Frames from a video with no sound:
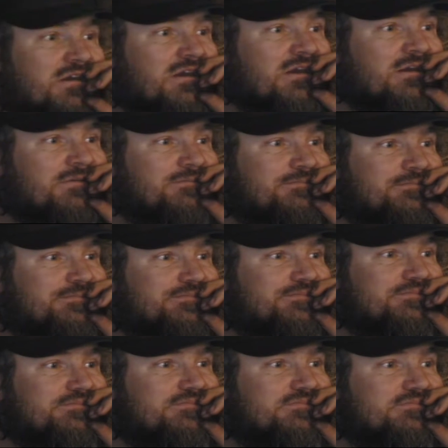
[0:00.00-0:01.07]
Uh,
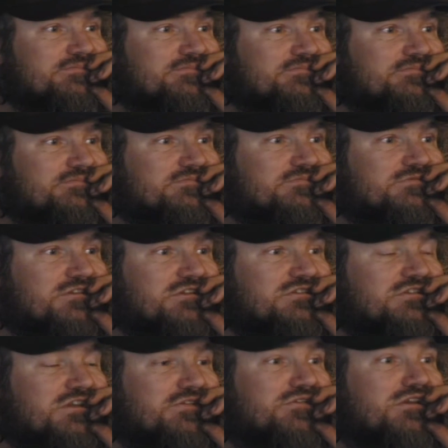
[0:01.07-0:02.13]

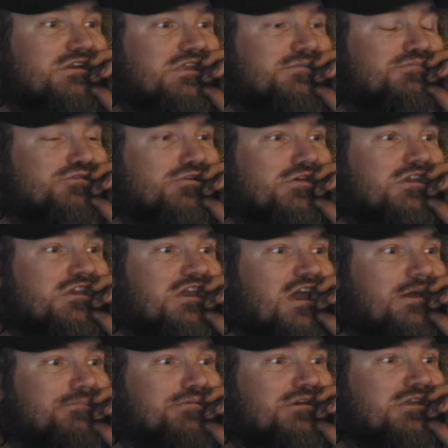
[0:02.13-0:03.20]
the well, Brewing
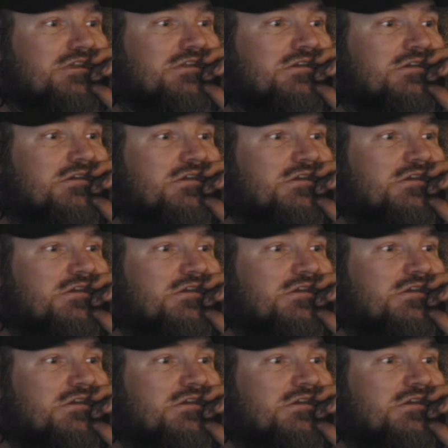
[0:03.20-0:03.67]
Company